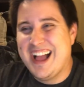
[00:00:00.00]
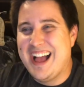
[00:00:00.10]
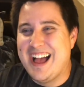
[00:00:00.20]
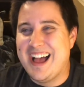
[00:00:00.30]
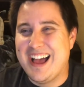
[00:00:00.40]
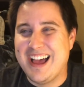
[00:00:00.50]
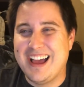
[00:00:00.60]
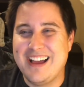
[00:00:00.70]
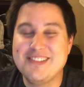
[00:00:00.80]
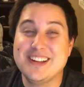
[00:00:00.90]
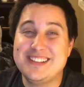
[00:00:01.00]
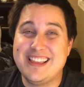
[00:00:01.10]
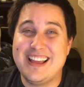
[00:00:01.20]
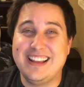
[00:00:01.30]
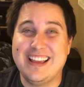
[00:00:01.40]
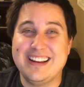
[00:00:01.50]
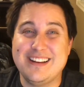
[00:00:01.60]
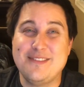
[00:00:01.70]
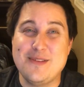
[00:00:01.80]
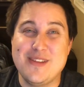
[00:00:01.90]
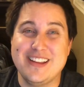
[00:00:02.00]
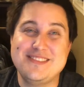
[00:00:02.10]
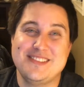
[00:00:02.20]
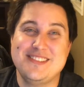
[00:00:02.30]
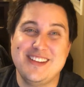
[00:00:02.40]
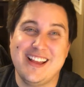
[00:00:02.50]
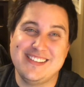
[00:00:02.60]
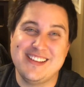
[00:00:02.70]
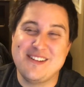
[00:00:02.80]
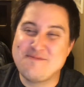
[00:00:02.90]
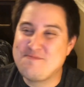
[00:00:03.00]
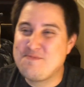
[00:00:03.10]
I'm going to say that again in a few minutes, just so you guys know.